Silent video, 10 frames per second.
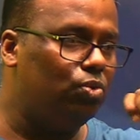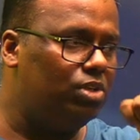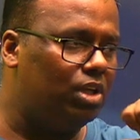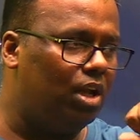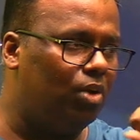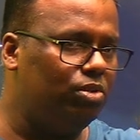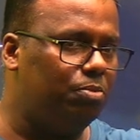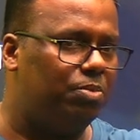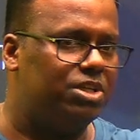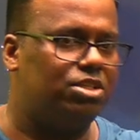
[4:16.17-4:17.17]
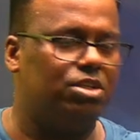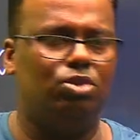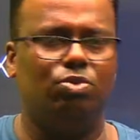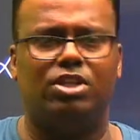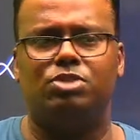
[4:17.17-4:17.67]
allow the piston to
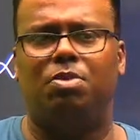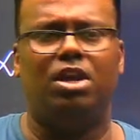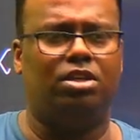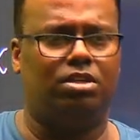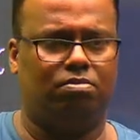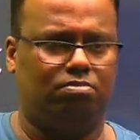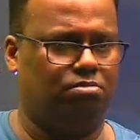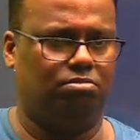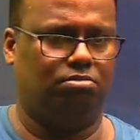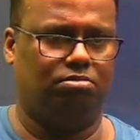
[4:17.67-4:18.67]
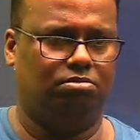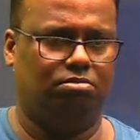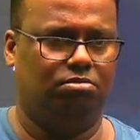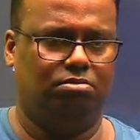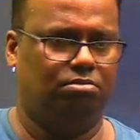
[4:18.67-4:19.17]
expand,
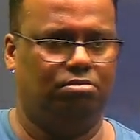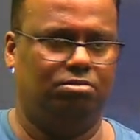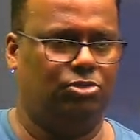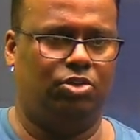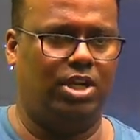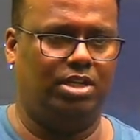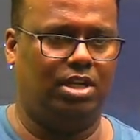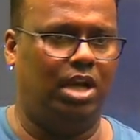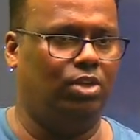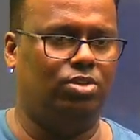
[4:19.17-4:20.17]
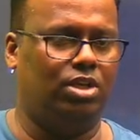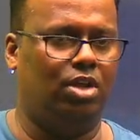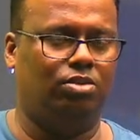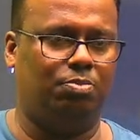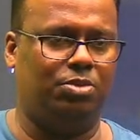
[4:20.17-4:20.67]
right? I don't allow
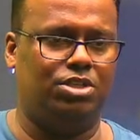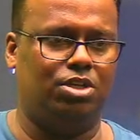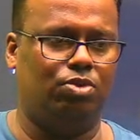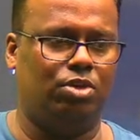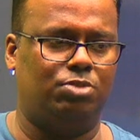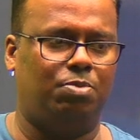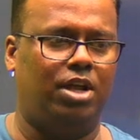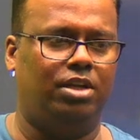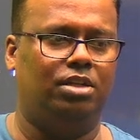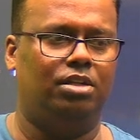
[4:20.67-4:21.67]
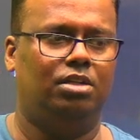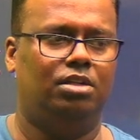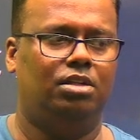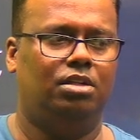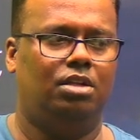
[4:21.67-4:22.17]
the piston to expand.
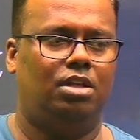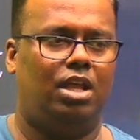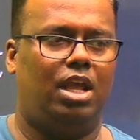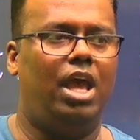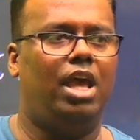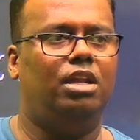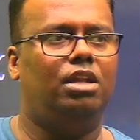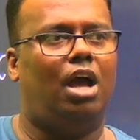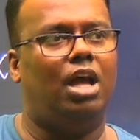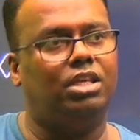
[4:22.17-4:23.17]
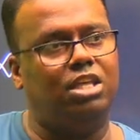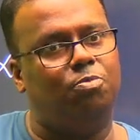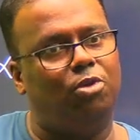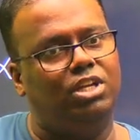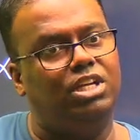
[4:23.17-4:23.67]
And I keep
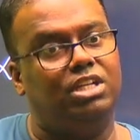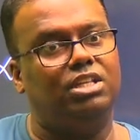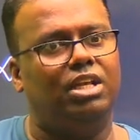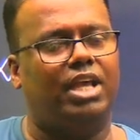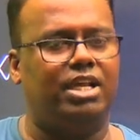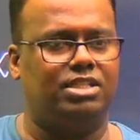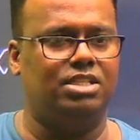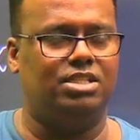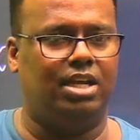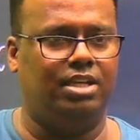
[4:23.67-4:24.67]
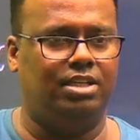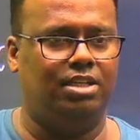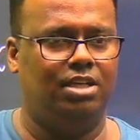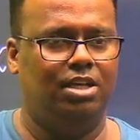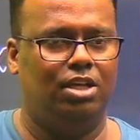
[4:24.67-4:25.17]
on heating the gas inside.
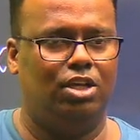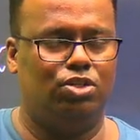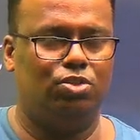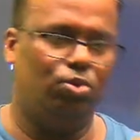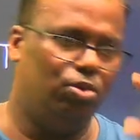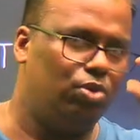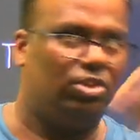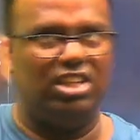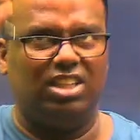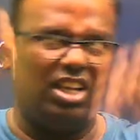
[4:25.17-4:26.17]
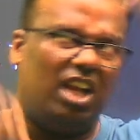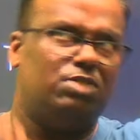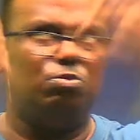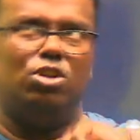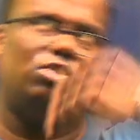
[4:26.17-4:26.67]
So don't you think the gas
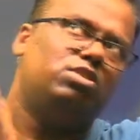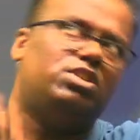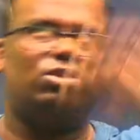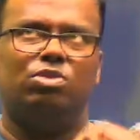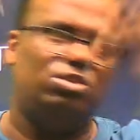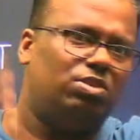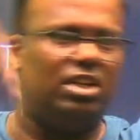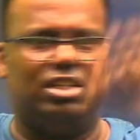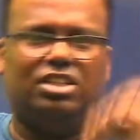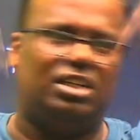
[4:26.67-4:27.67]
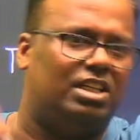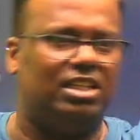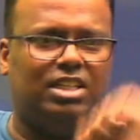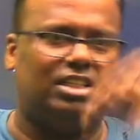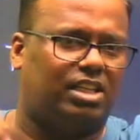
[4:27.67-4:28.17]
molecules are going to hit the
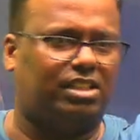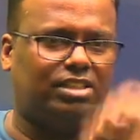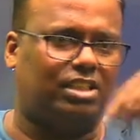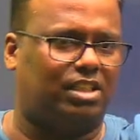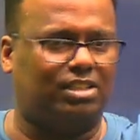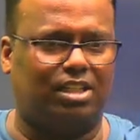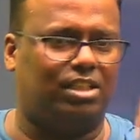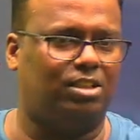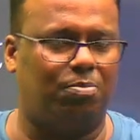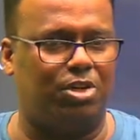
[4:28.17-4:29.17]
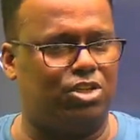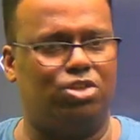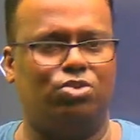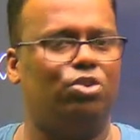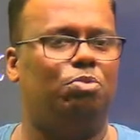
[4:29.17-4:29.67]
container? Tuck, tuck, tuck, tuck, tuck, tuck. The pressure is
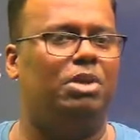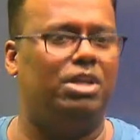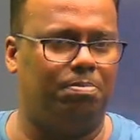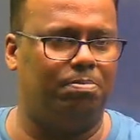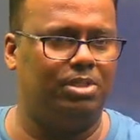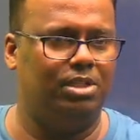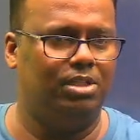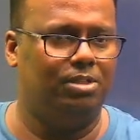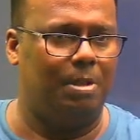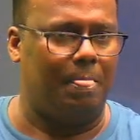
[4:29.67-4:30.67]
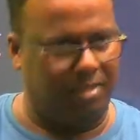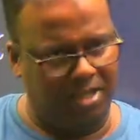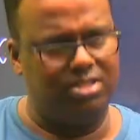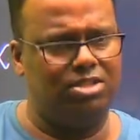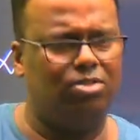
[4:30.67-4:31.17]
going to build up.
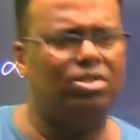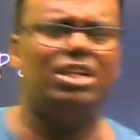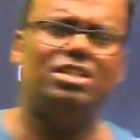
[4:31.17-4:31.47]
Yes, so that's it.